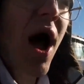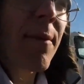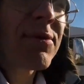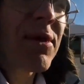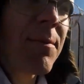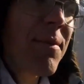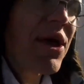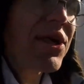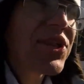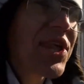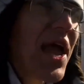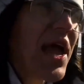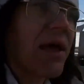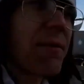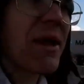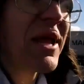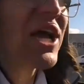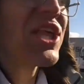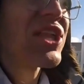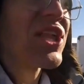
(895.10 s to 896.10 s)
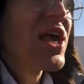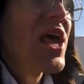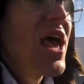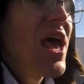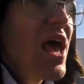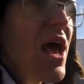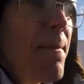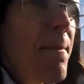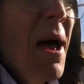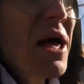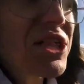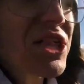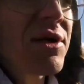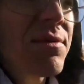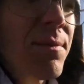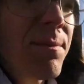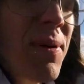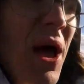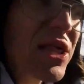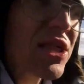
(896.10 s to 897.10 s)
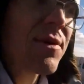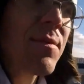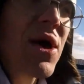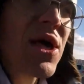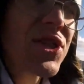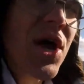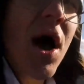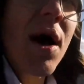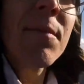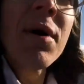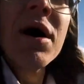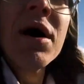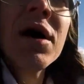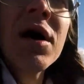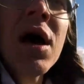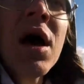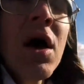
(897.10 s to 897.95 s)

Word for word: optimistic because pessimism